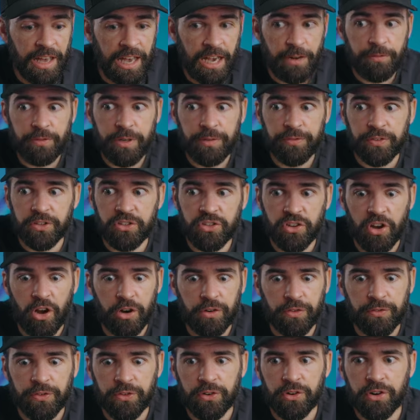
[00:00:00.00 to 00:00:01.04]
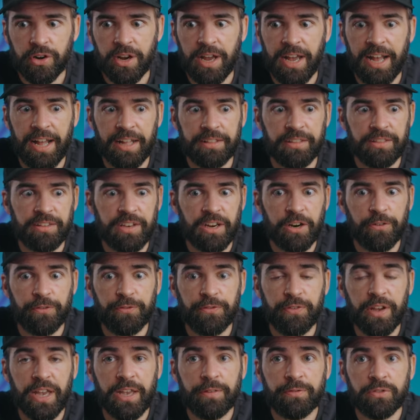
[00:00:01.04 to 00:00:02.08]
every photographer had their
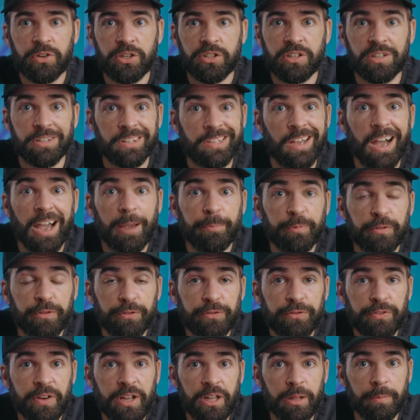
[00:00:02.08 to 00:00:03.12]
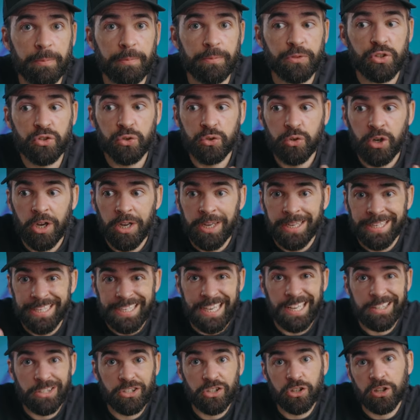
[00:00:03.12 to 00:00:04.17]
favorite type of film to
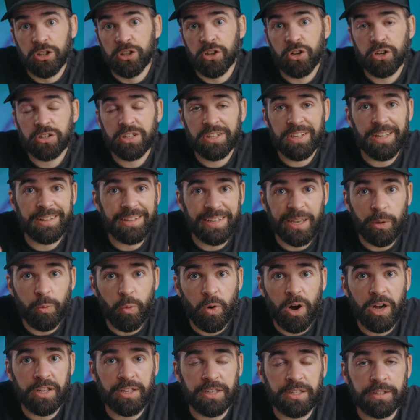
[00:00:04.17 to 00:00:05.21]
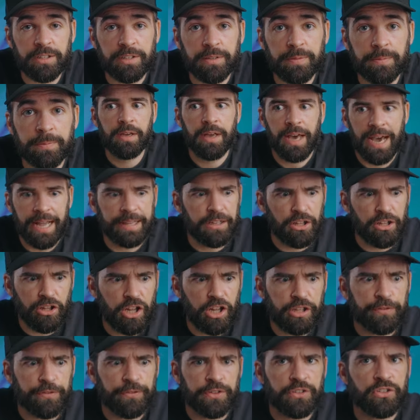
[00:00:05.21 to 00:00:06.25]
get the look that they wanted. And a
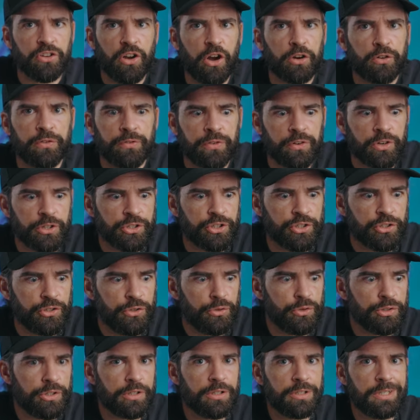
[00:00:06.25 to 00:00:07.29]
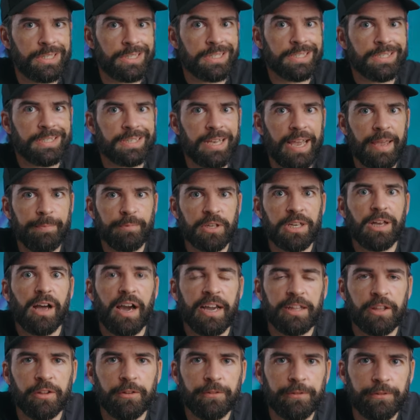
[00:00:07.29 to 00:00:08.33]
lot of photographers used the same
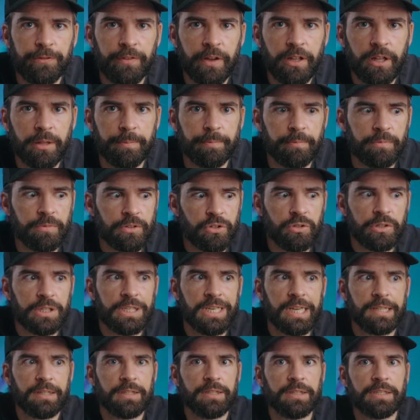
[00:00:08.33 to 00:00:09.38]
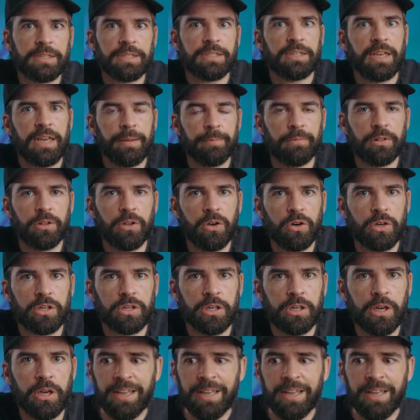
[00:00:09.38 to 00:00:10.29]
kind of film to get the same look.